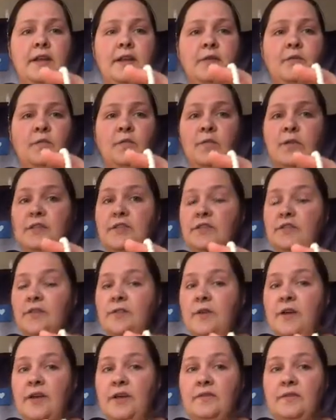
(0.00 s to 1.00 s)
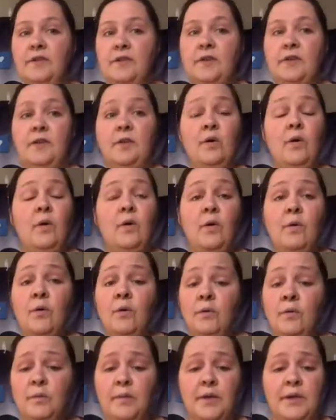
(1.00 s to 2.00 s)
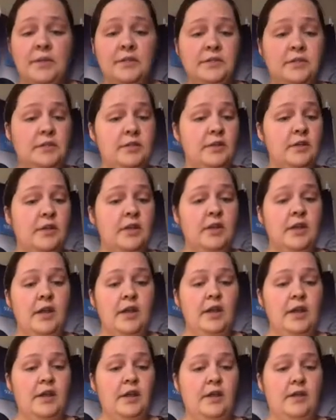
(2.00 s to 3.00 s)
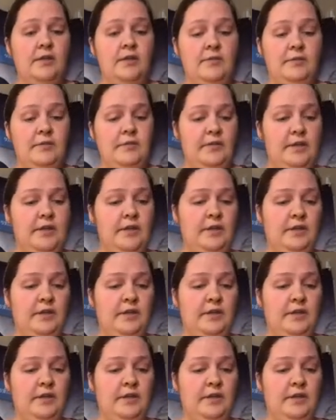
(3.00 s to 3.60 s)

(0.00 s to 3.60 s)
And we do have a whole bunch of